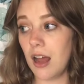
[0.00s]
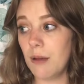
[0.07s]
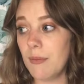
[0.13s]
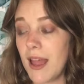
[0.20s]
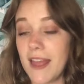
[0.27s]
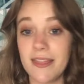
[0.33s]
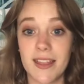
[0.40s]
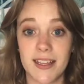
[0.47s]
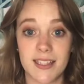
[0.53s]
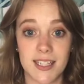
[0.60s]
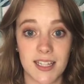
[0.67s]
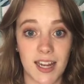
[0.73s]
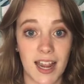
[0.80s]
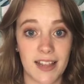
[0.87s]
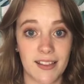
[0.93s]
And then
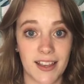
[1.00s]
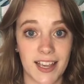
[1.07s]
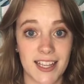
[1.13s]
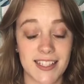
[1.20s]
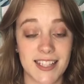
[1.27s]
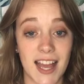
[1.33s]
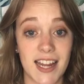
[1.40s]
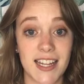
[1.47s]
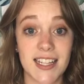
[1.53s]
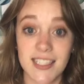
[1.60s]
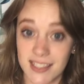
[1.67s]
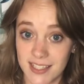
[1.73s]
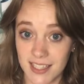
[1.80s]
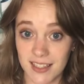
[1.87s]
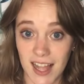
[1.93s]
tonight, like I said, is
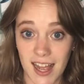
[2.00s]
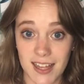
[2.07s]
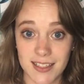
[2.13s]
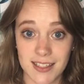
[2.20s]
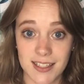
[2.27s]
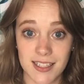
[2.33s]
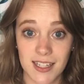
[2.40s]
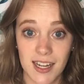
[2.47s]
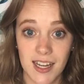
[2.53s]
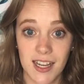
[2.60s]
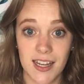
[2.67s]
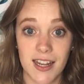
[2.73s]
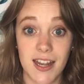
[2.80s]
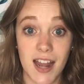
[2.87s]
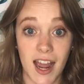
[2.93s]
the last
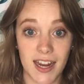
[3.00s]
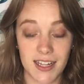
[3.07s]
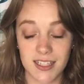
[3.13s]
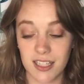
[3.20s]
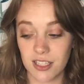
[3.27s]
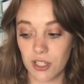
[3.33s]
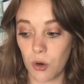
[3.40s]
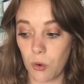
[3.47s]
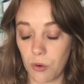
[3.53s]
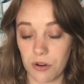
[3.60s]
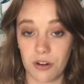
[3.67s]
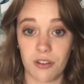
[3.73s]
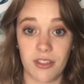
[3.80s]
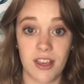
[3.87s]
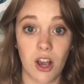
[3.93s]
night to order
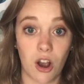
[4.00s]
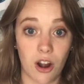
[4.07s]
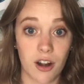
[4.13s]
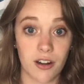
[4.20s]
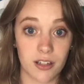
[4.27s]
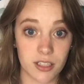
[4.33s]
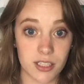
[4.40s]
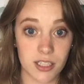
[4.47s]
the art